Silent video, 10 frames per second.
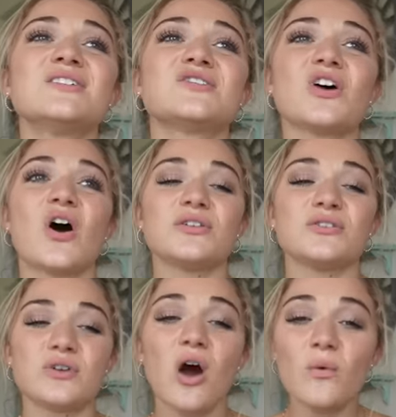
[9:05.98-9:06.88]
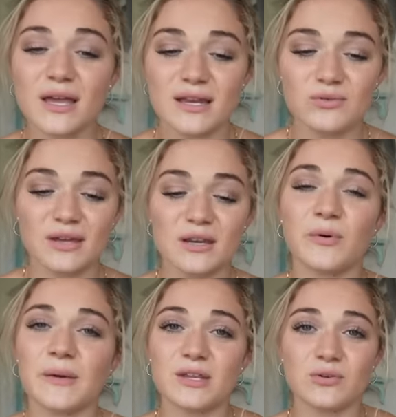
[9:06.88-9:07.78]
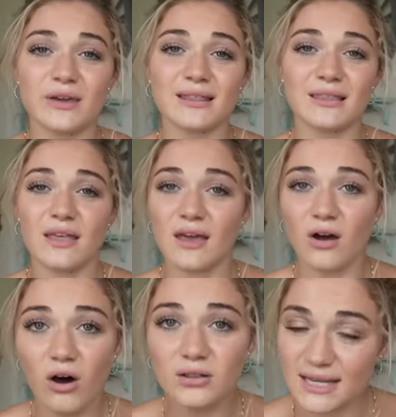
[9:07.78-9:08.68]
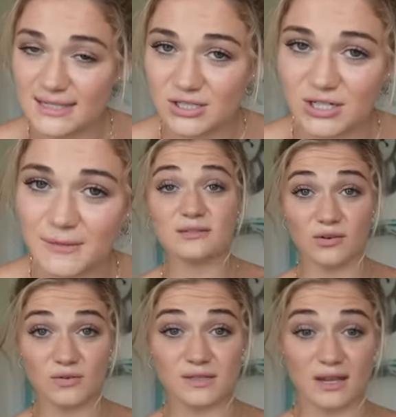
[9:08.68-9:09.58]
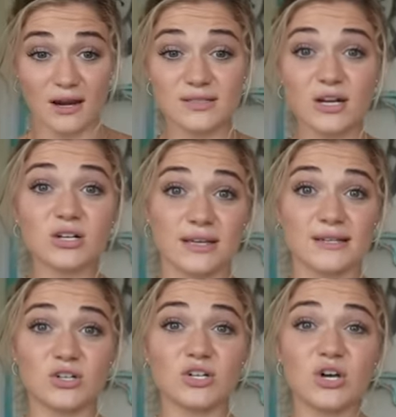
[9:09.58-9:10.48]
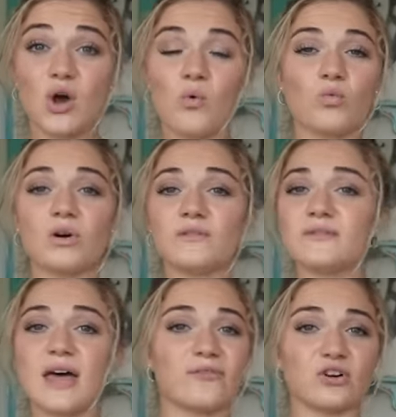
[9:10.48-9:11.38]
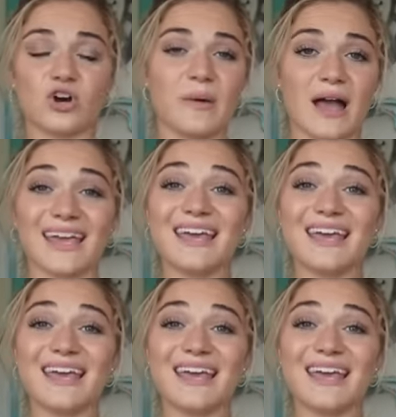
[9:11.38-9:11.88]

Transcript: So you go in, you get an appointment, you get all lasered. Those hairs that are lasered will never grow back.